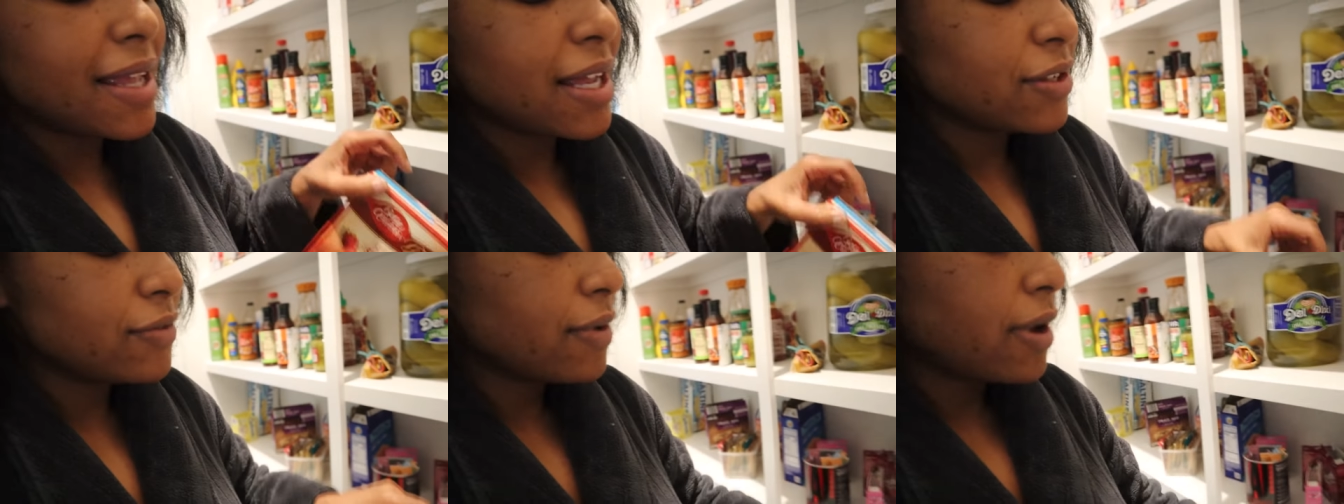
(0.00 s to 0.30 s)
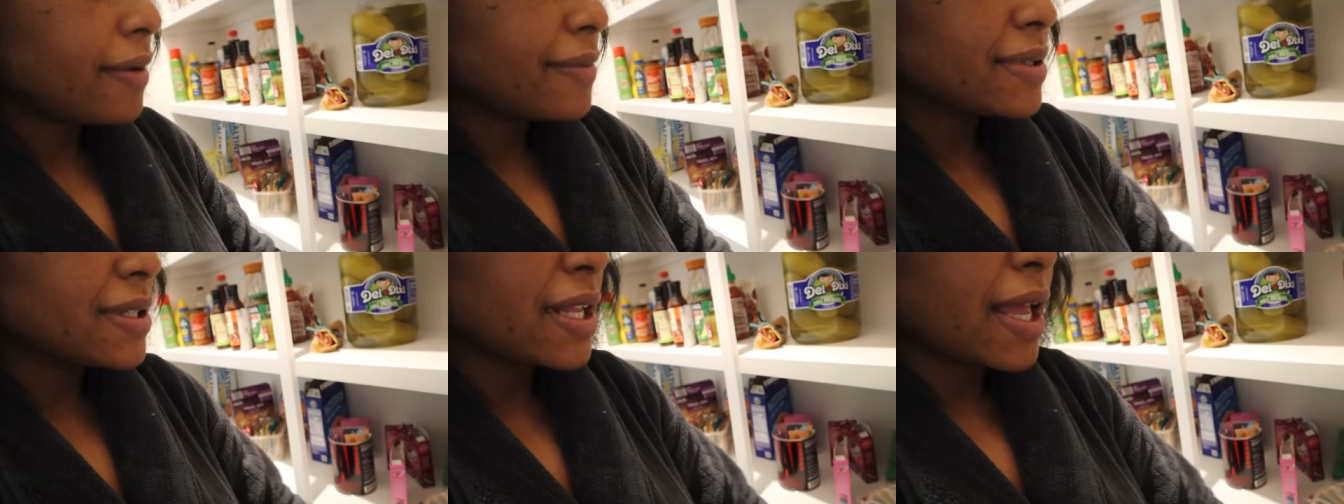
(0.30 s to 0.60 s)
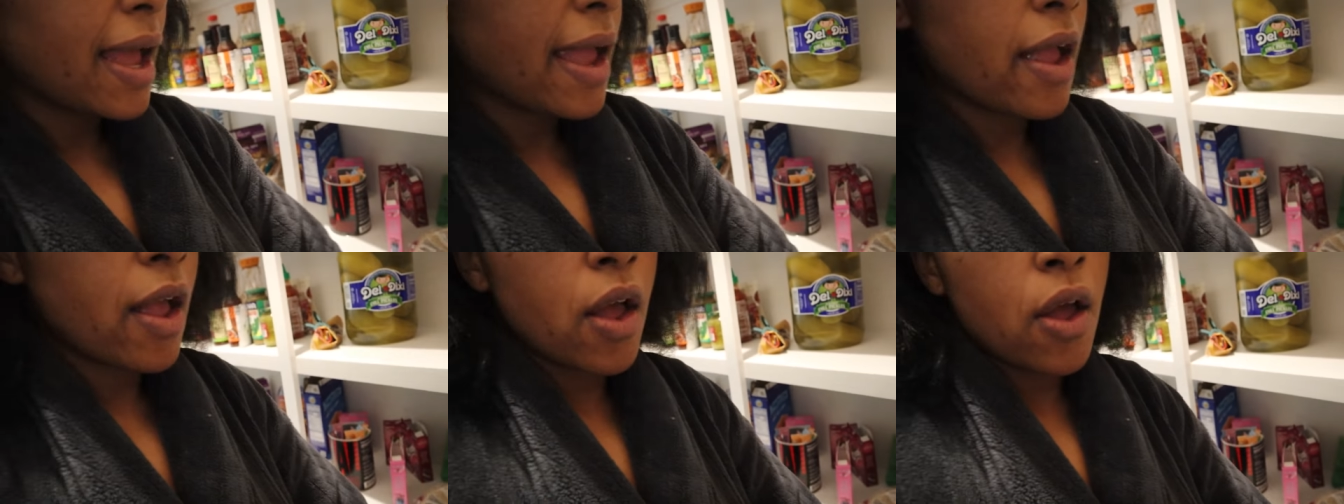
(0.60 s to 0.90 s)
That's why I was
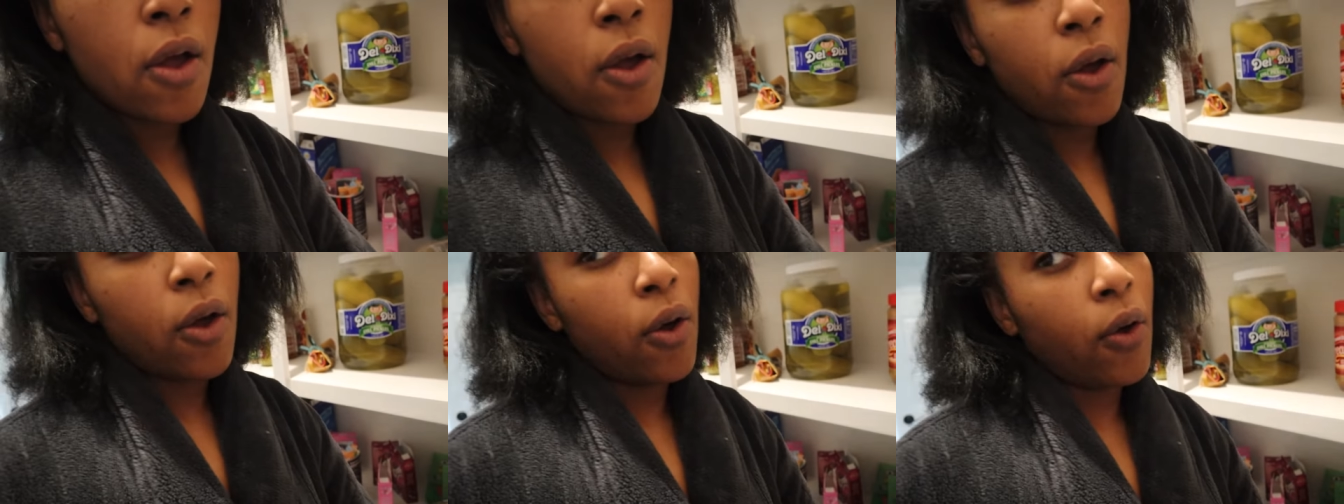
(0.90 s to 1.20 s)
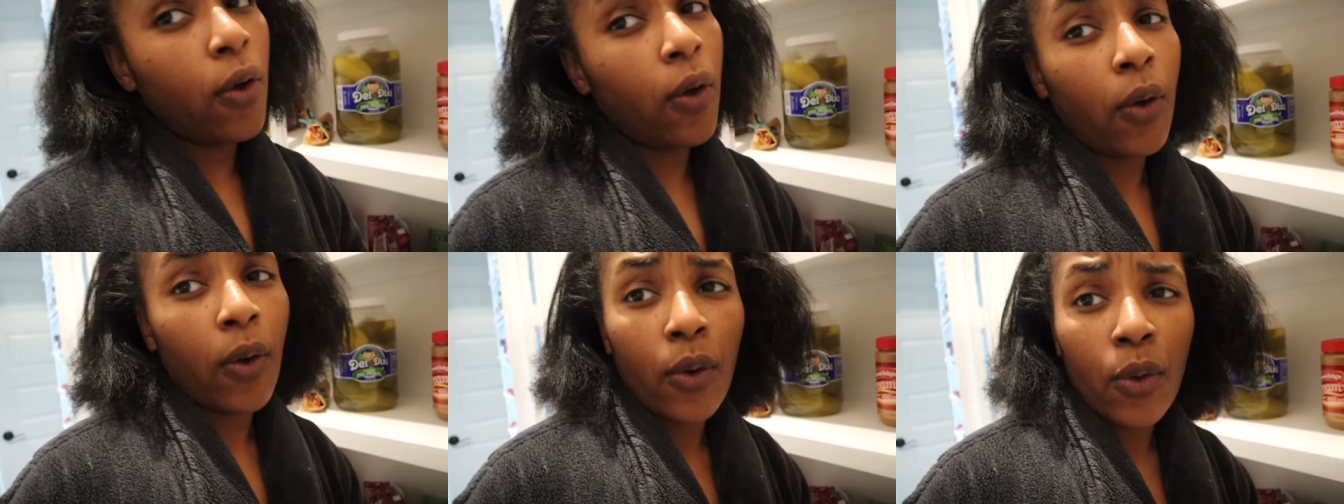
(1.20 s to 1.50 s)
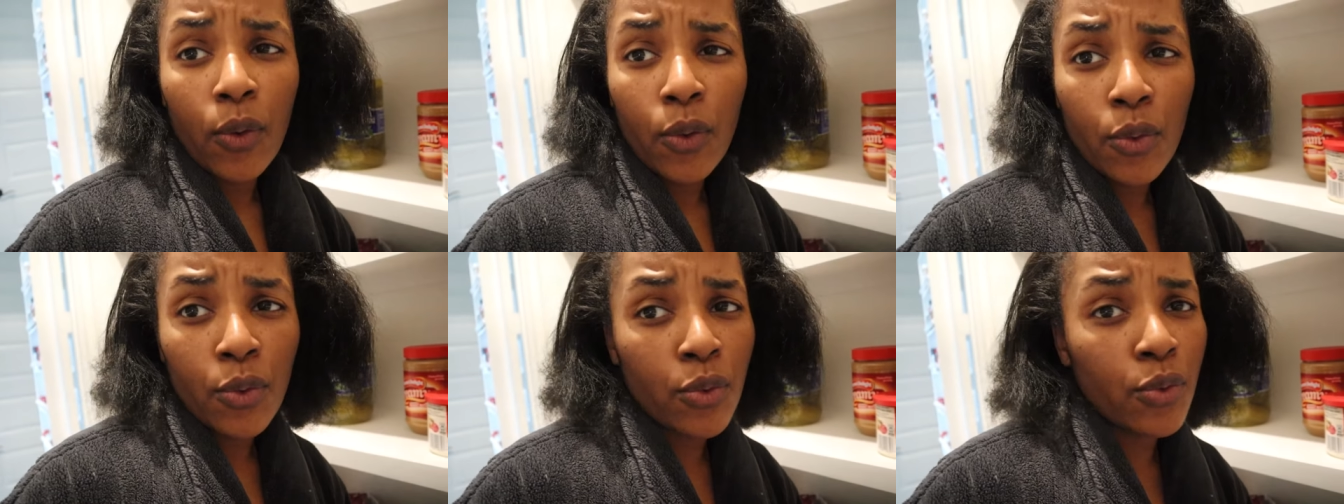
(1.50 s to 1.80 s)
like,
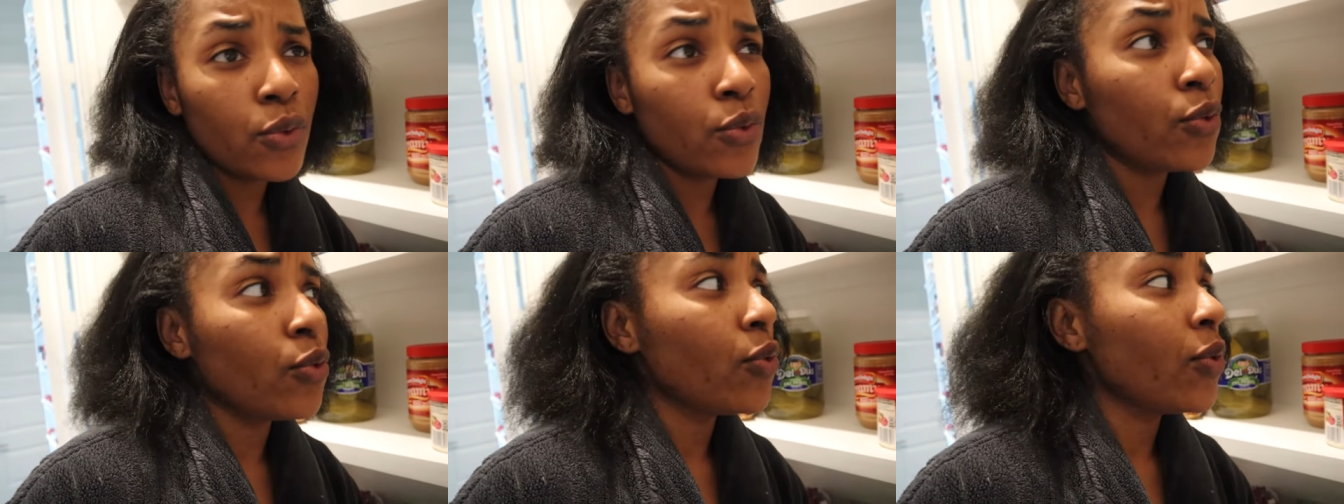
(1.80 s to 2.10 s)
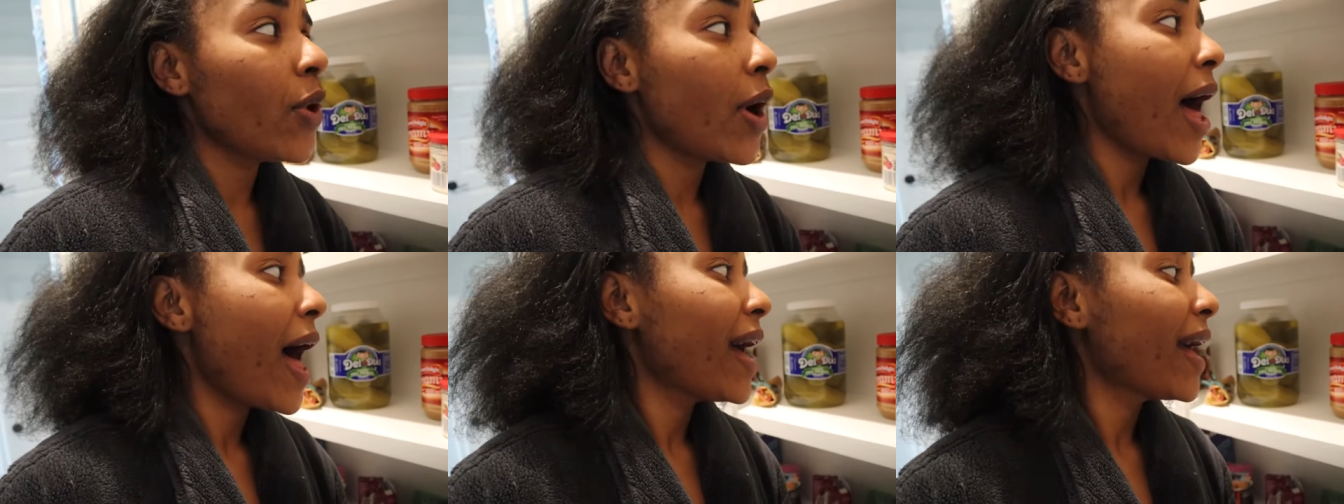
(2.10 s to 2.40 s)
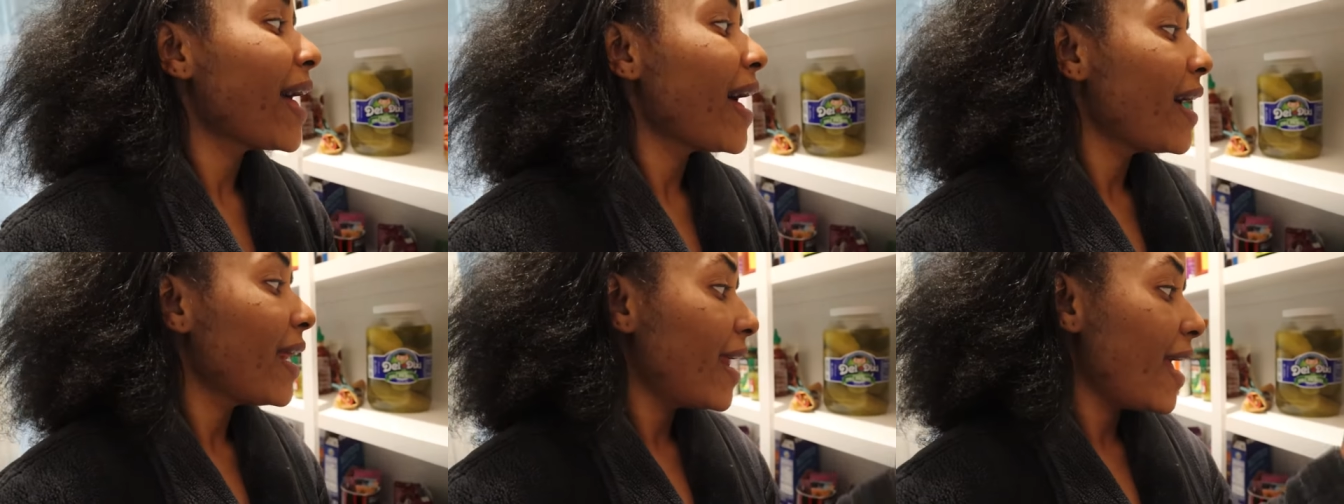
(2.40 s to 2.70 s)
ooh, I
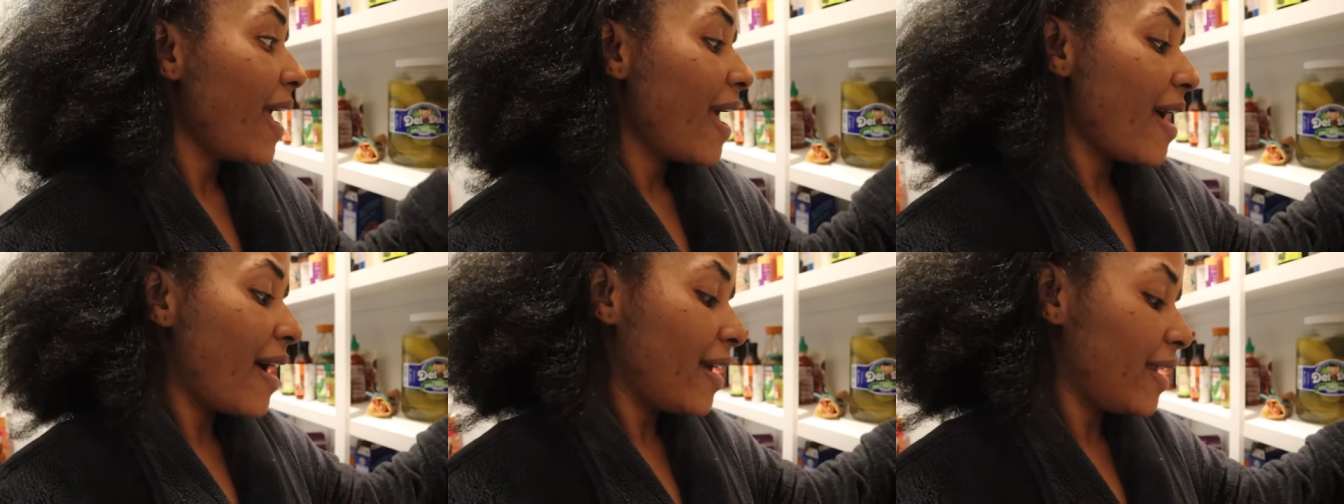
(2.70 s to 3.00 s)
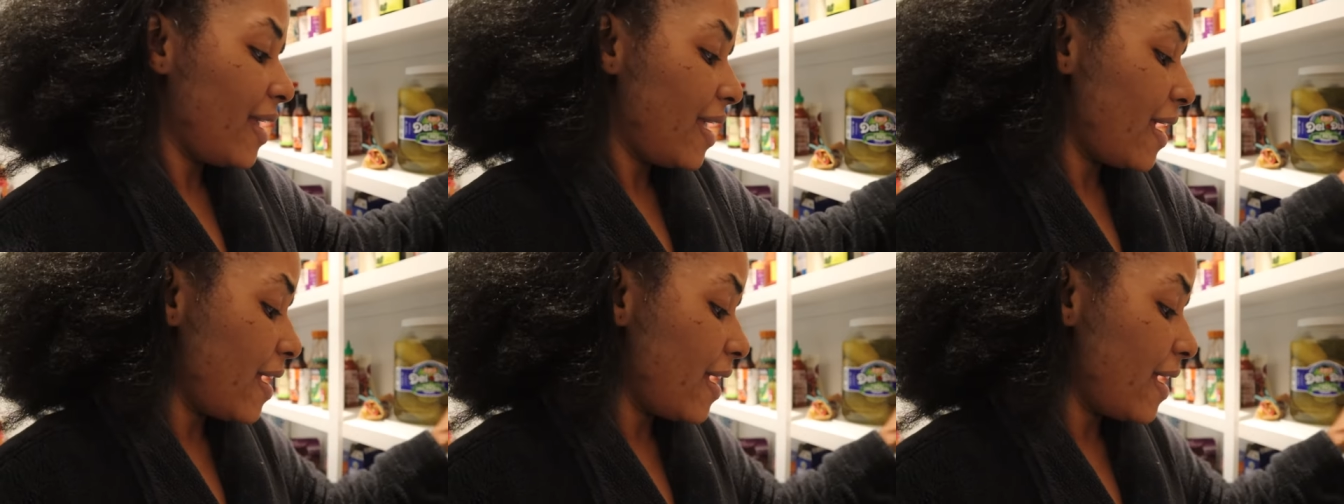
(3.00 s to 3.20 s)
gotta have